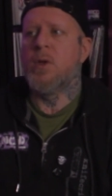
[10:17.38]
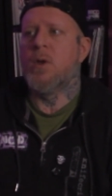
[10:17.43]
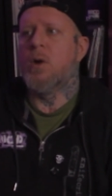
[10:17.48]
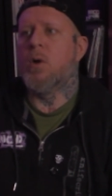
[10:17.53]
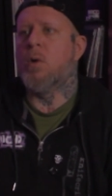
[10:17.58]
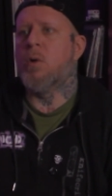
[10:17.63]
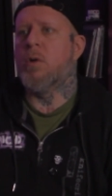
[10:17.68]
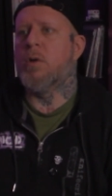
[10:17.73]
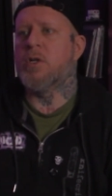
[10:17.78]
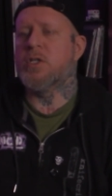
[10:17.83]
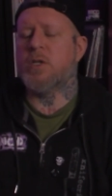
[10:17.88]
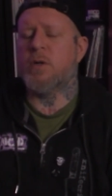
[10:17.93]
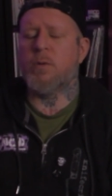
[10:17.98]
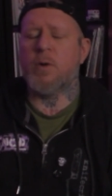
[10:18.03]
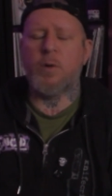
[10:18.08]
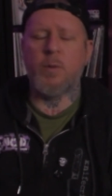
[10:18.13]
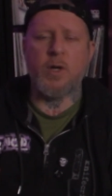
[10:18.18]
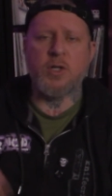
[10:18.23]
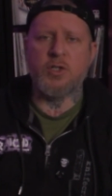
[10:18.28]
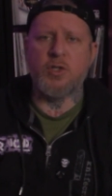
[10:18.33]
or there's a
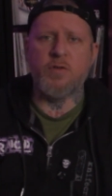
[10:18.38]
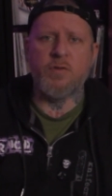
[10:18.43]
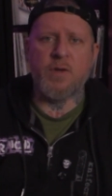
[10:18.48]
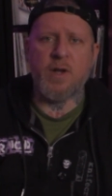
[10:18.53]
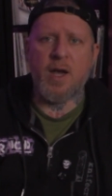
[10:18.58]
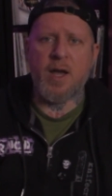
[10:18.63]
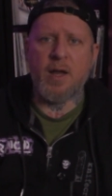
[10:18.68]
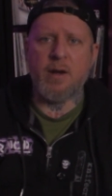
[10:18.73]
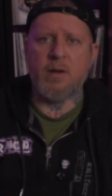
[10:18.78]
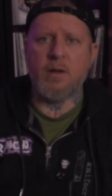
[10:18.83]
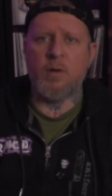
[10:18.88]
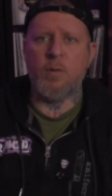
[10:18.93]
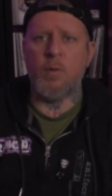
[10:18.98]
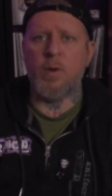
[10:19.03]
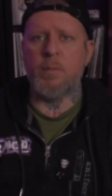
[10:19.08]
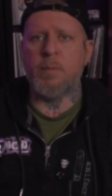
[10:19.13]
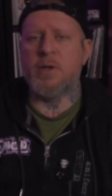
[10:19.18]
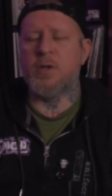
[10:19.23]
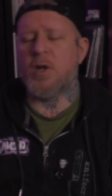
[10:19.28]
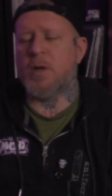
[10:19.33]
request you've got, you
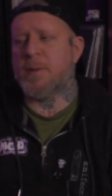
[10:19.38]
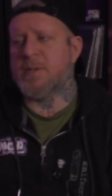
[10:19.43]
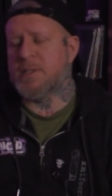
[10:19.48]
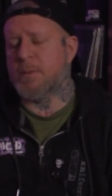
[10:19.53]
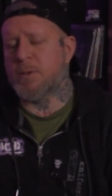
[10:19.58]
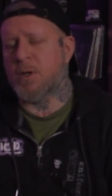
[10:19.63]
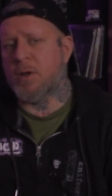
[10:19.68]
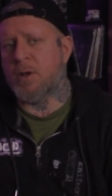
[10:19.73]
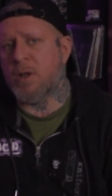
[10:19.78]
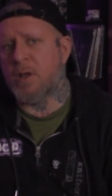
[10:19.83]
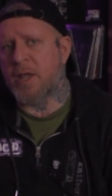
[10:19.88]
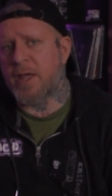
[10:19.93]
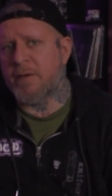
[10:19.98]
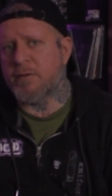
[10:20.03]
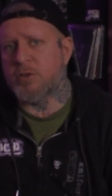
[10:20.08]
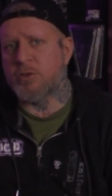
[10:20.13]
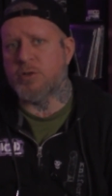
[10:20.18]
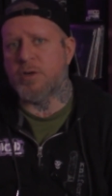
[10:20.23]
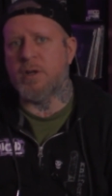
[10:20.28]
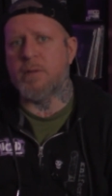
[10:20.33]
want me to talk about something on the
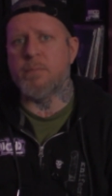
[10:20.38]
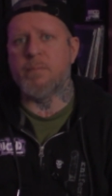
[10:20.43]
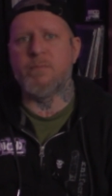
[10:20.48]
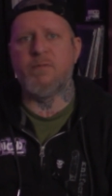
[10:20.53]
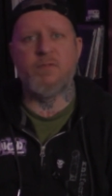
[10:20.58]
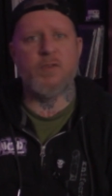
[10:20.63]
live stream,